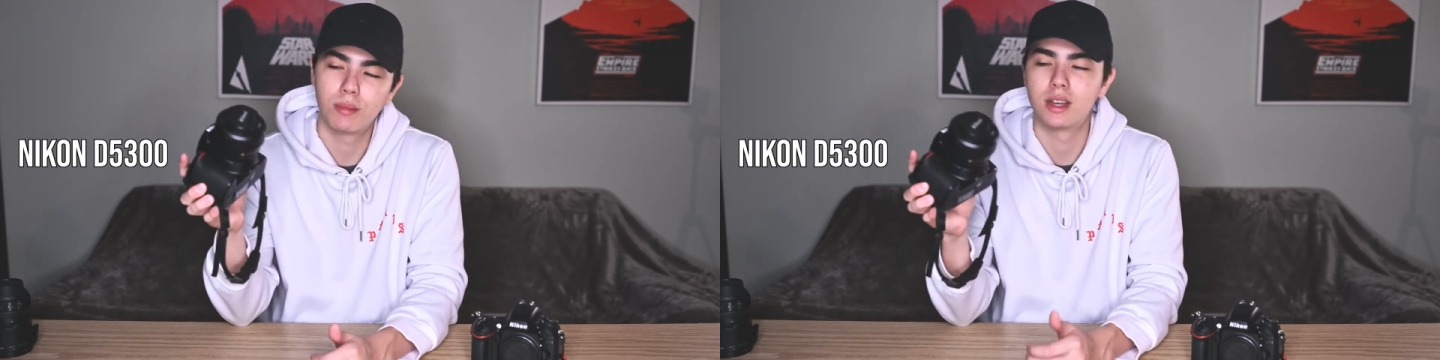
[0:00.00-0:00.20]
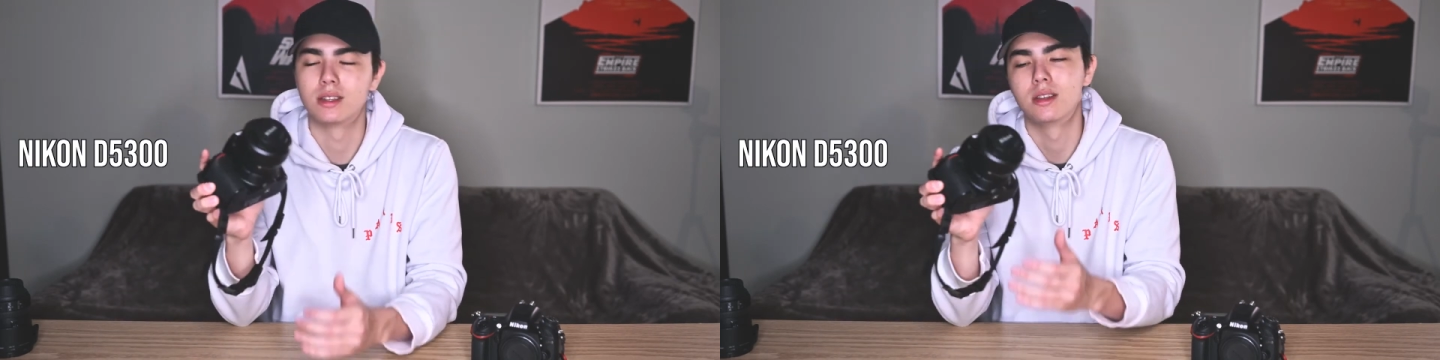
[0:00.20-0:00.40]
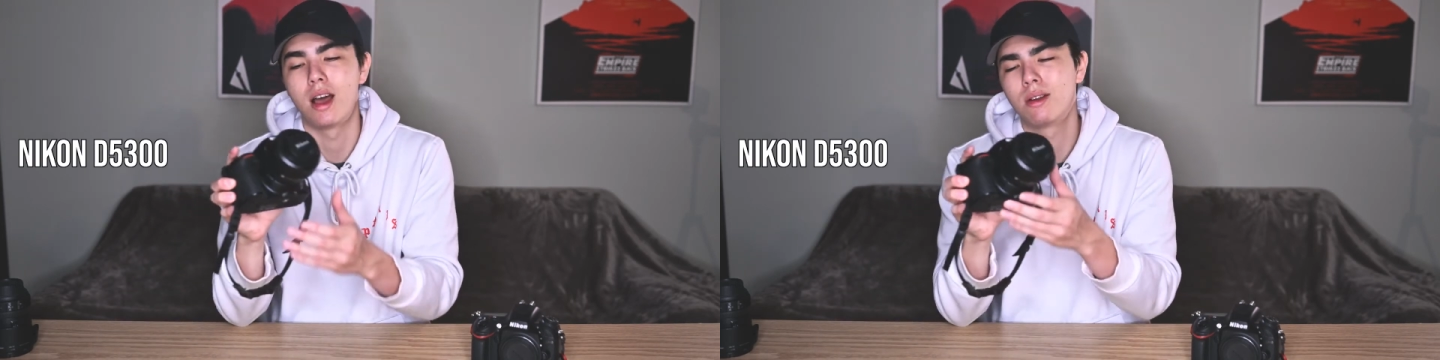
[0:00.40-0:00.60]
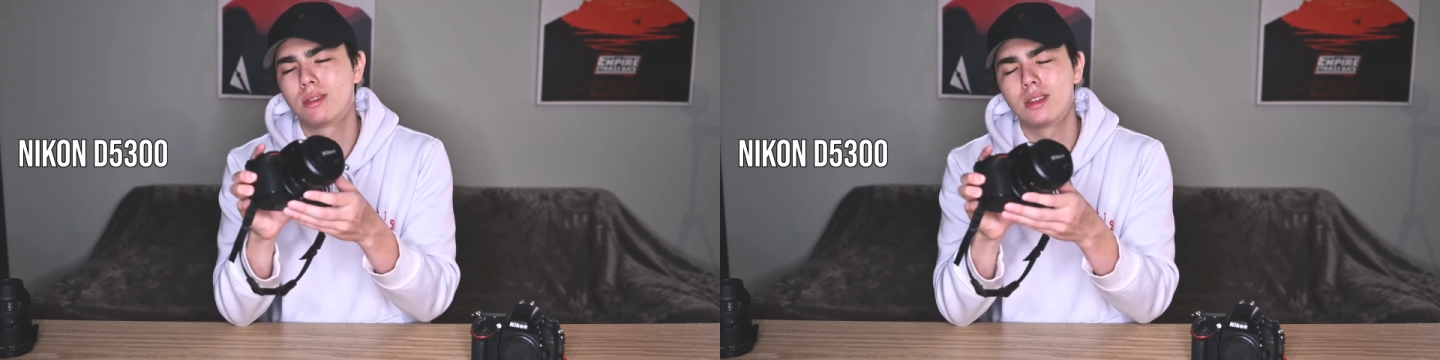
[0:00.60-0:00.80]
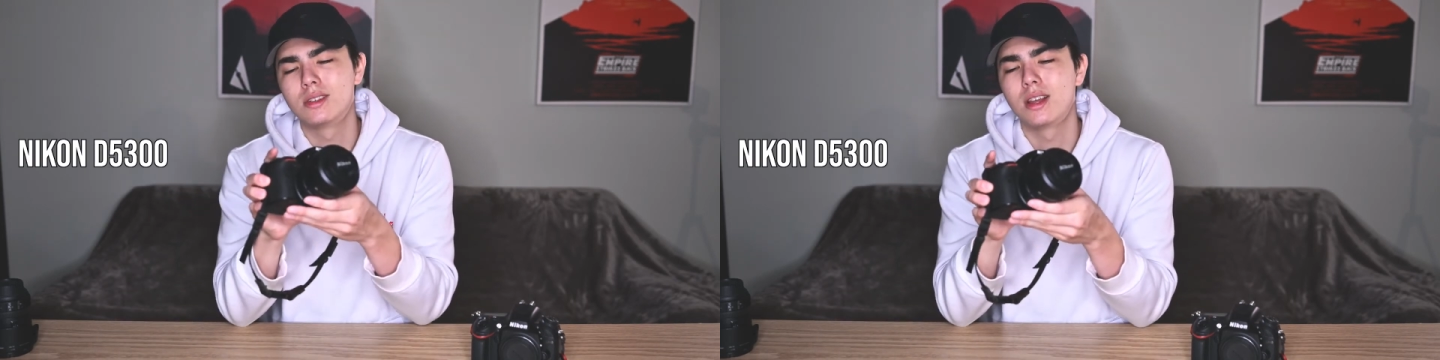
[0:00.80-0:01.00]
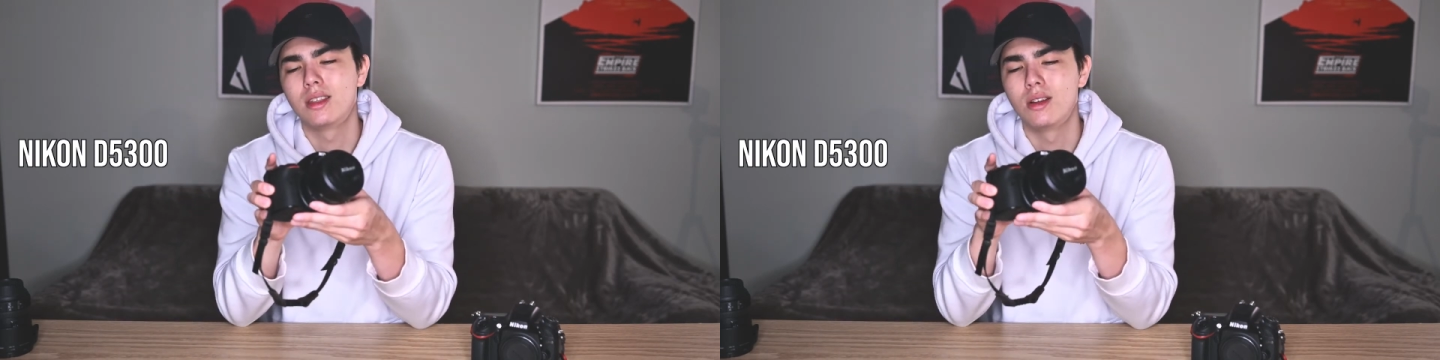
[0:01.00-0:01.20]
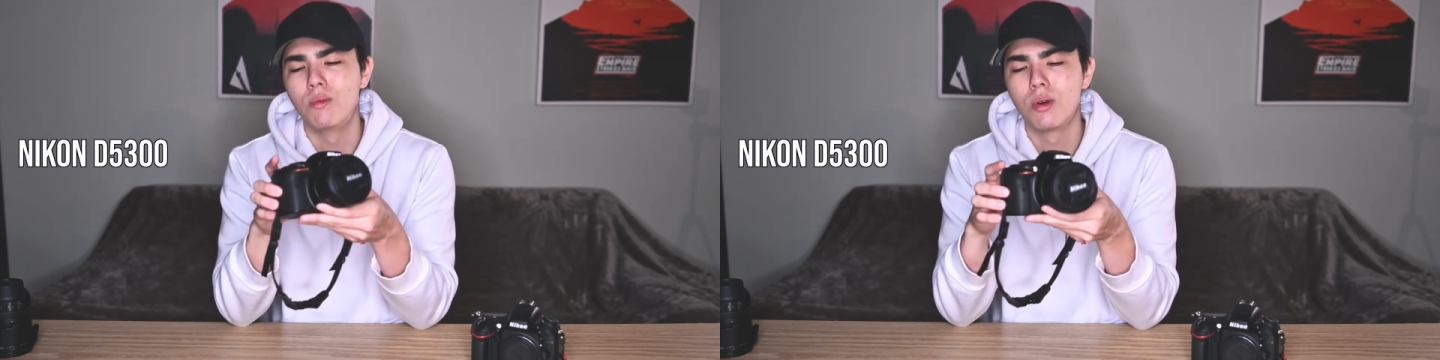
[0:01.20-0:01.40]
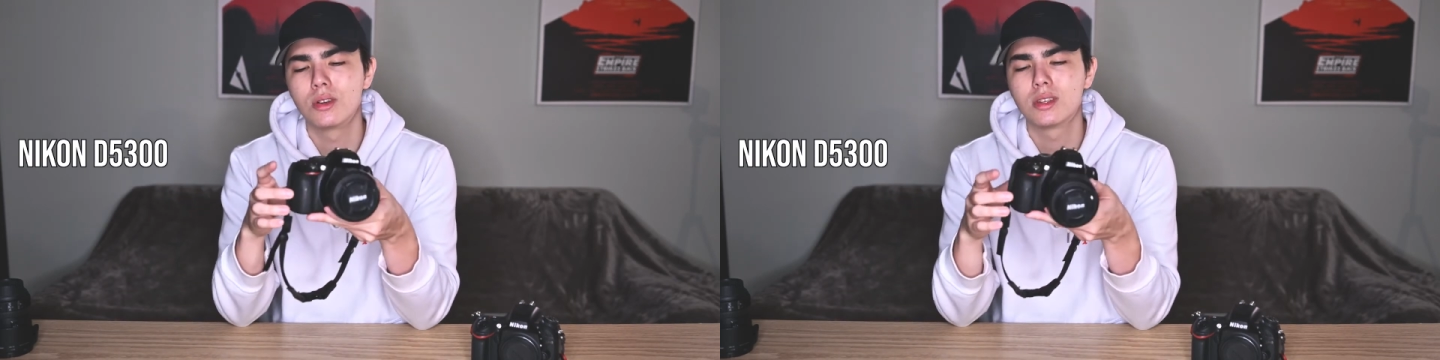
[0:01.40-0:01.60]
because I don't think there's
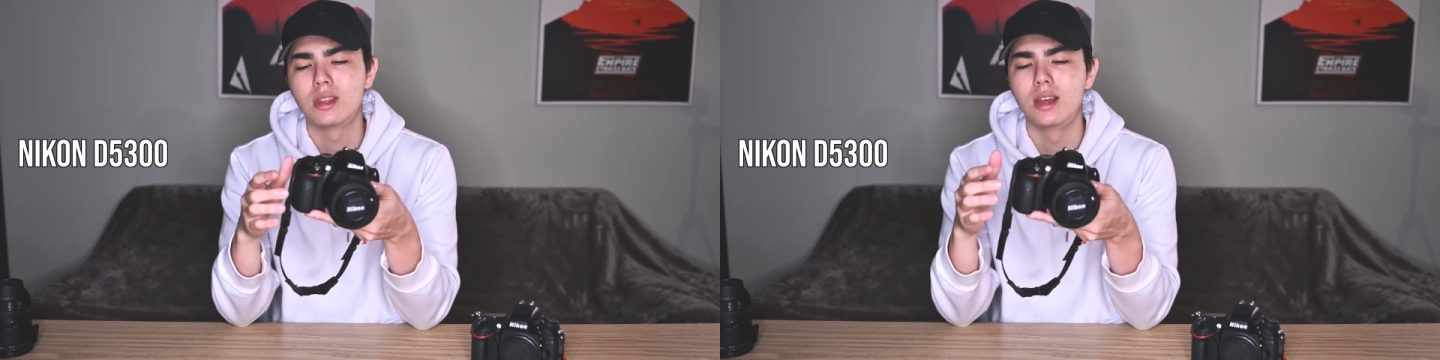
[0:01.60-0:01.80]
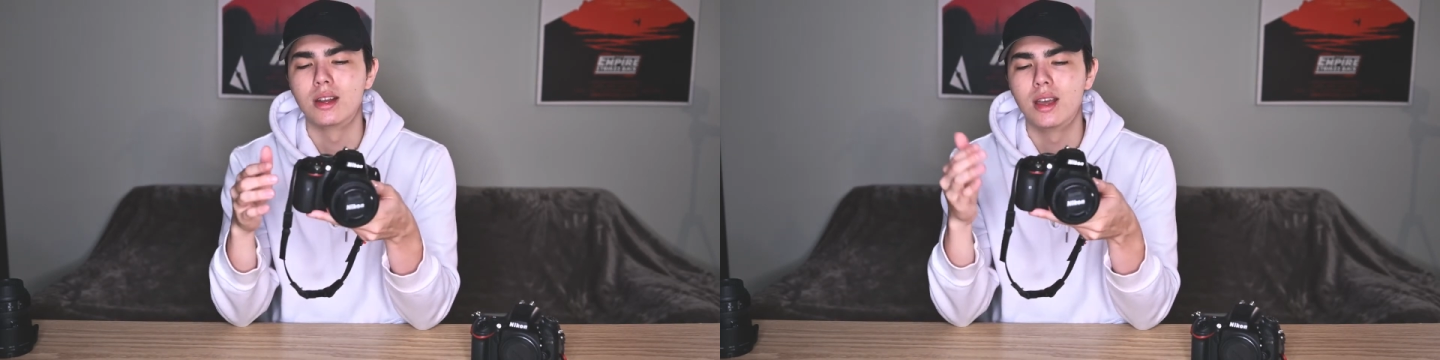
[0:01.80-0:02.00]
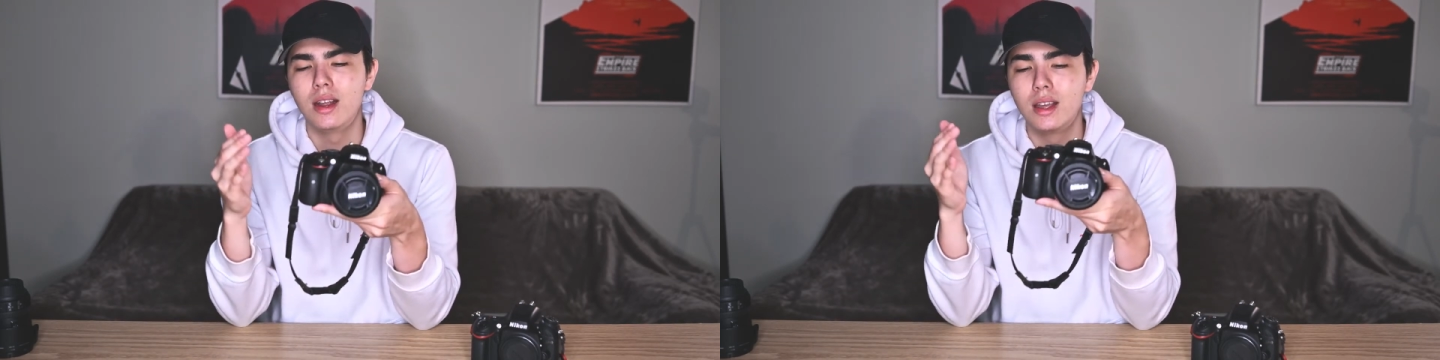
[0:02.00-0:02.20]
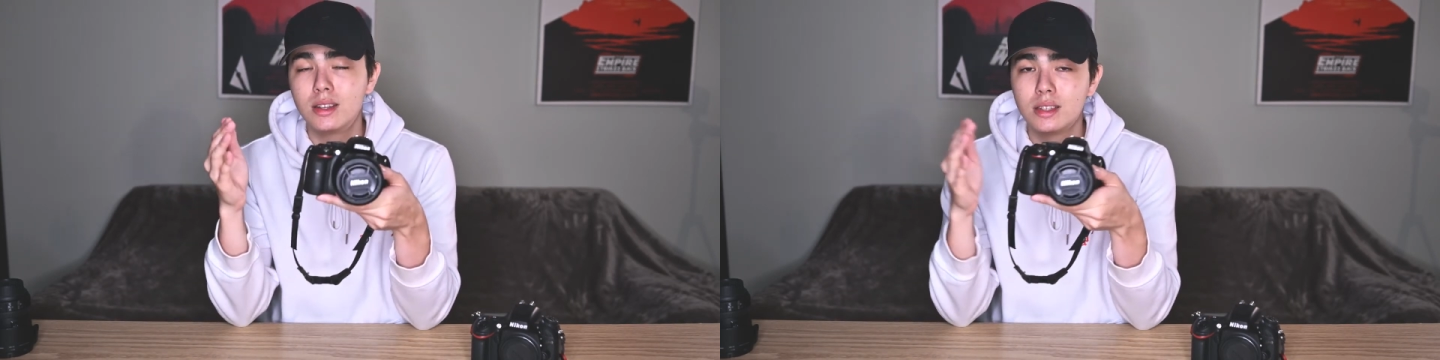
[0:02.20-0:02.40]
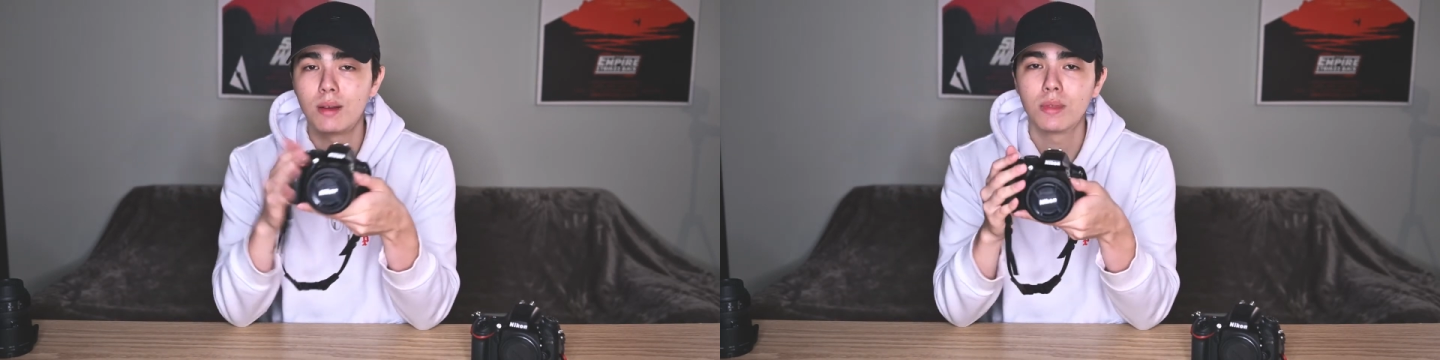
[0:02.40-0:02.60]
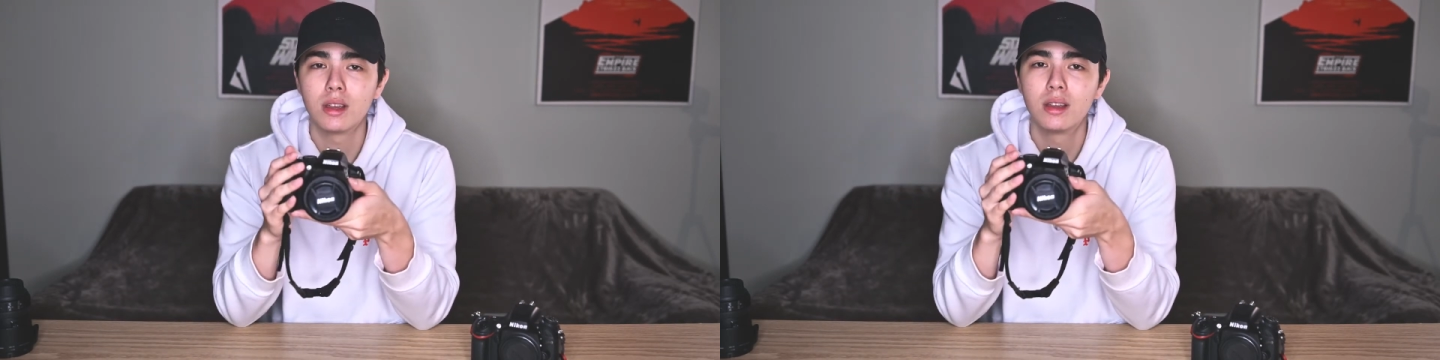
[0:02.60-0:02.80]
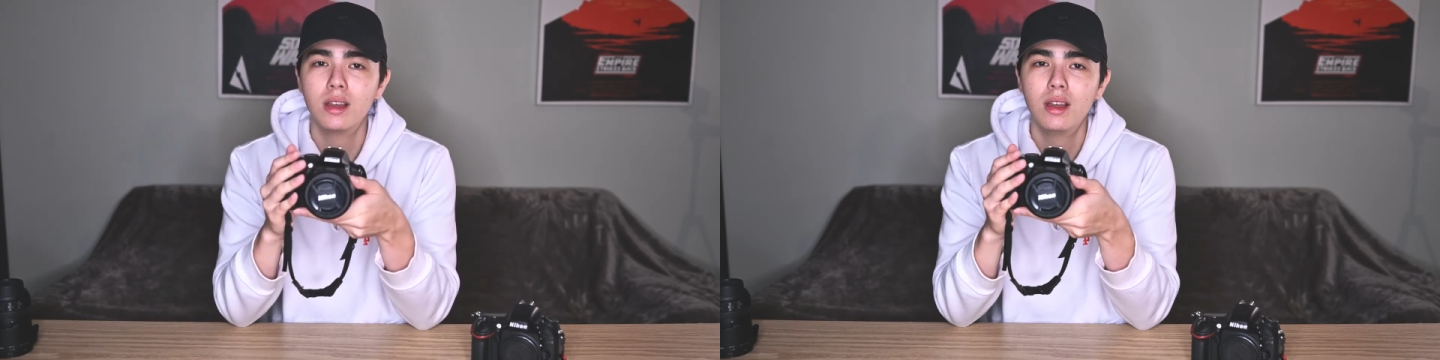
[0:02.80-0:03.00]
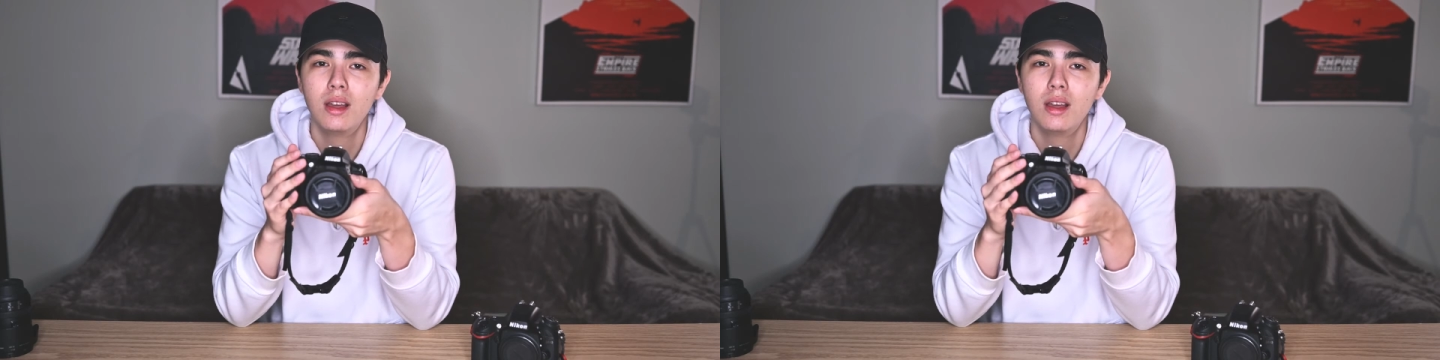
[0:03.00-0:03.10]
anything worse than getting into something,